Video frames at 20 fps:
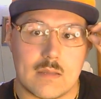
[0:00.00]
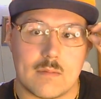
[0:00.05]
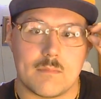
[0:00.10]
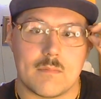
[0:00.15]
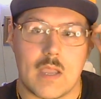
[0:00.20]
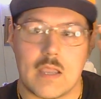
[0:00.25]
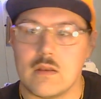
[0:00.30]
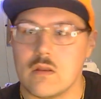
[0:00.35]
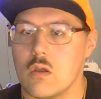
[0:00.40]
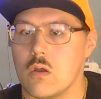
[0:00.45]

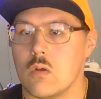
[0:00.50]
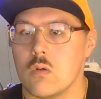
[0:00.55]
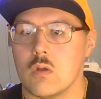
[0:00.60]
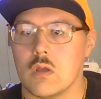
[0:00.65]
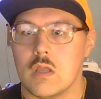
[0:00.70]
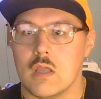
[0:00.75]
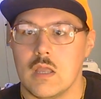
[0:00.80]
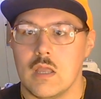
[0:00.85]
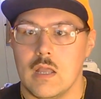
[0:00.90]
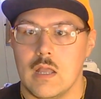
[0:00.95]
I know
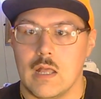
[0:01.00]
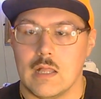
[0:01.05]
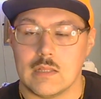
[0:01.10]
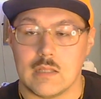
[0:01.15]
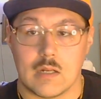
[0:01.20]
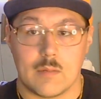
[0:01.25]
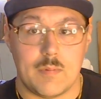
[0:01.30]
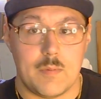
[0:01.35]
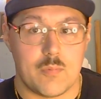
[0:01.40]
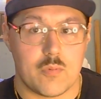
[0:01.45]
a lot
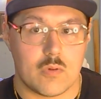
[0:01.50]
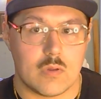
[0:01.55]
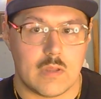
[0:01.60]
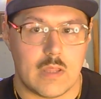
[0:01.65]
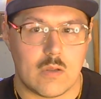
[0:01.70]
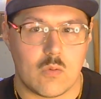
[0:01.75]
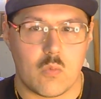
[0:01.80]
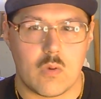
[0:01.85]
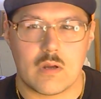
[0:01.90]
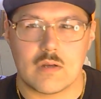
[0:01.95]
of people are like,
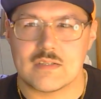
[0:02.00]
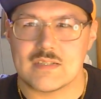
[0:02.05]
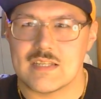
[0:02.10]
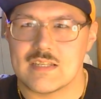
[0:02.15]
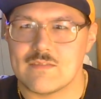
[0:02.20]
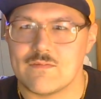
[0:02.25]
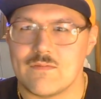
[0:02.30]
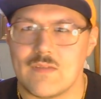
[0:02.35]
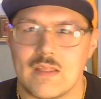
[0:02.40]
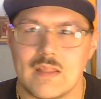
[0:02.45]
where does this
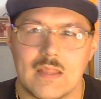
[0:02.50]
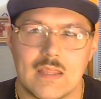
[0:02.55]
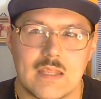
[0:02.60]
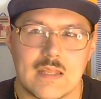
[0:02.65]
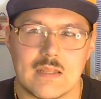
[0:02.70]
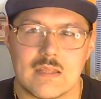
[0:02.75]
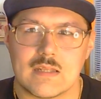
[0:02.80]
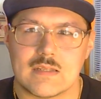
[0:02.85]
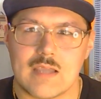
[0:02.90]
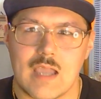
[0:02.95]
fill
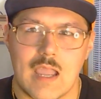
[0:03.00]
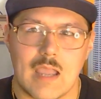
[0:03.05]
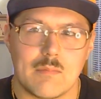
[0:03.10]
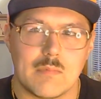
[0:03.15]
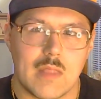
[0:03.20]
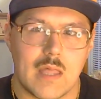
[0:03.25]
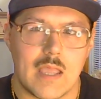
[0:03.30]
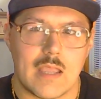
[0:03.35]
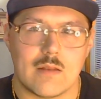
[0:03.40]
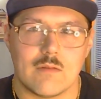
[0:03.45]
in the
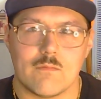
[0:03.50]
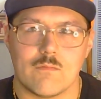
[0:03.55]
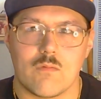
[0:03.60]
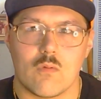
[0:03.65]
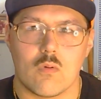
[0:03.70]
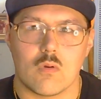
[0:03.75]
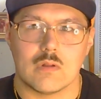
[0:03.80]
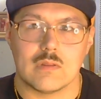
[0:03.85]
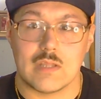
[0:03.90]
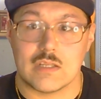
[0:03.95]
timeline
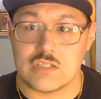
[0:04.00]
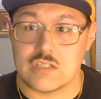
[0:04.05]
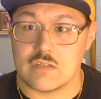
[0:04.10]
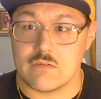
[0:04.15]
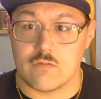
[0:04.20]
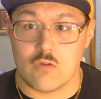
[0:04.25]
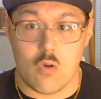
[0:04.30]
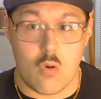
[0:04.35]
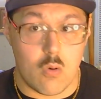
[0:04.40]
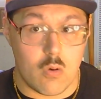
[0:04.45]
for Legend
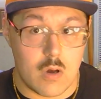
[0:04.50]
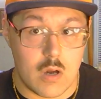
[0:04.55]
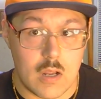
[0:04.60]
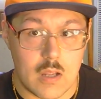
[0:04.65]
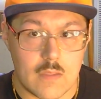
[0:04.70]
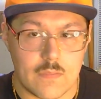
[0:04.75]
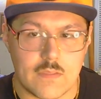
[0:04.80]
of Korra?